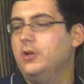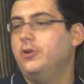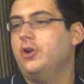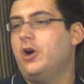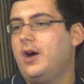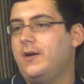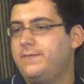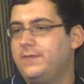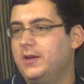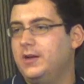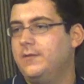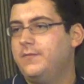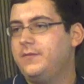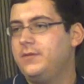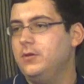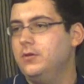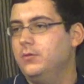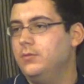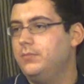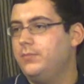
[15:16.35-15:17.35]
off of
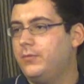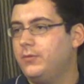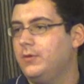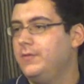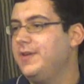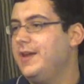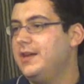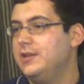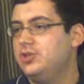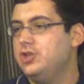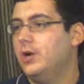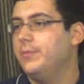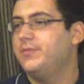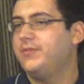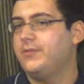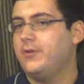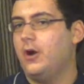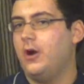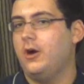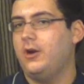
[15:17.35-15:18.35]
to sort of get a jump
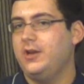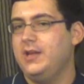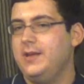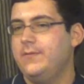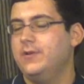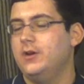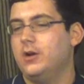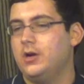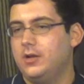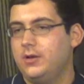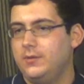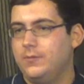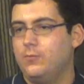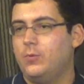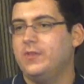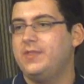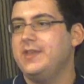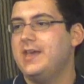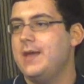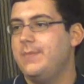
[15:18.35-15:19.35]
start, even on
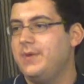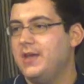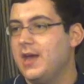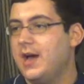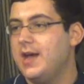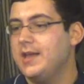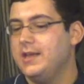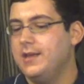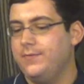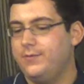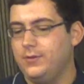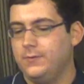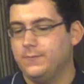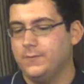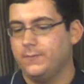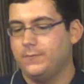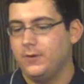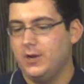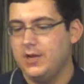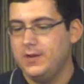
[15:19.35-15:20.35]
what the API gives you
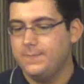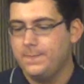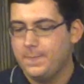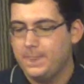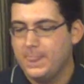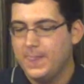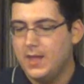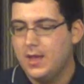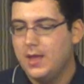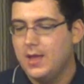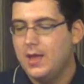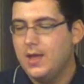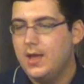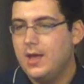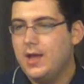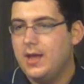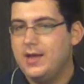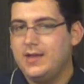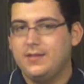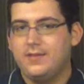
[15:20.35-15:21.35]
for free.
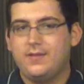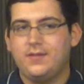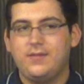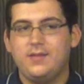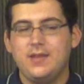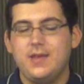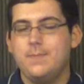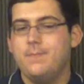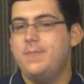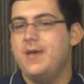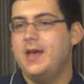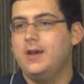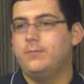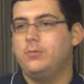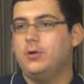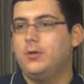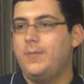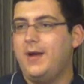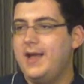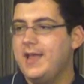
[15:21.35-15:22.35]
It's
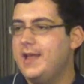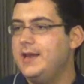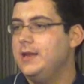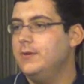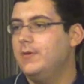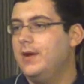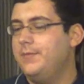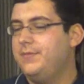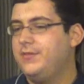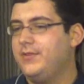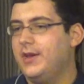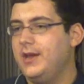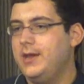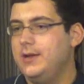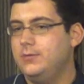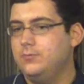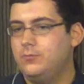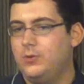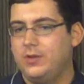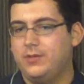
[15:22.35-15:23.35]
embeddable by any
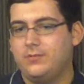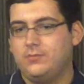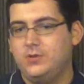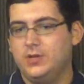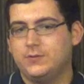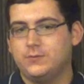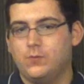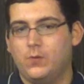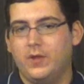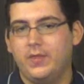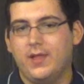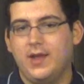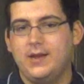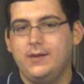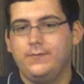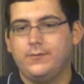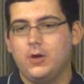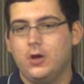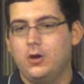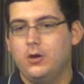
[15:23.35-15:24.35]
website with just one line
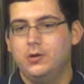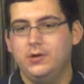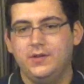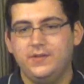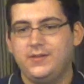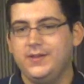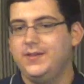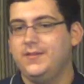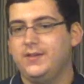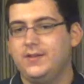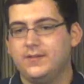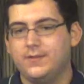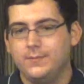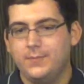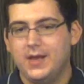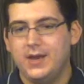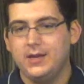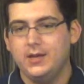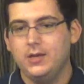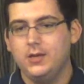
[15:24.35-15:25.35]
of code, as easy as
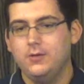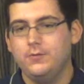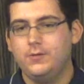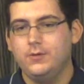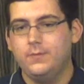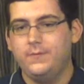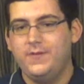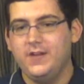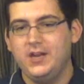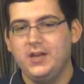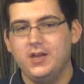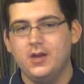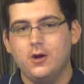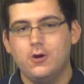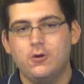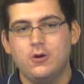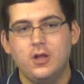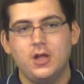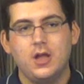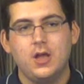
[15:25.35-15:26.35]
embedding a YouTube
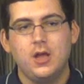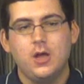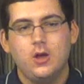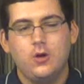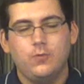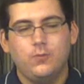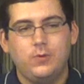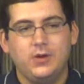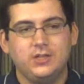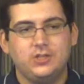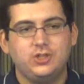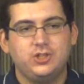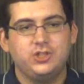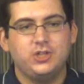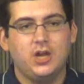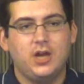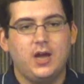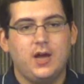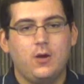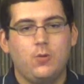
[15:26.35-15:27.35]
video,
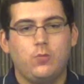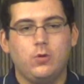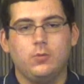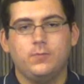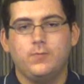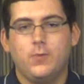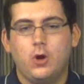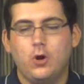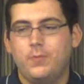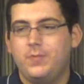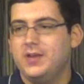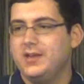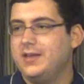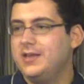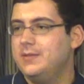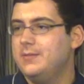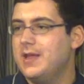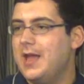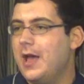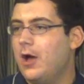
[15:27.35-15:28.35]
which we're hoping
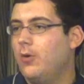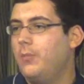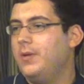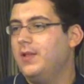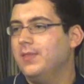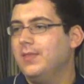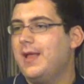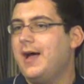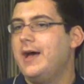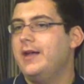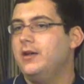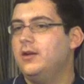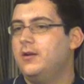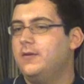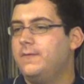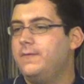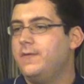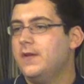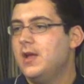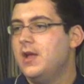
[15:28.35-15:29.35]
can help a lot
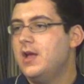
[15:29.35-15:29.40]
of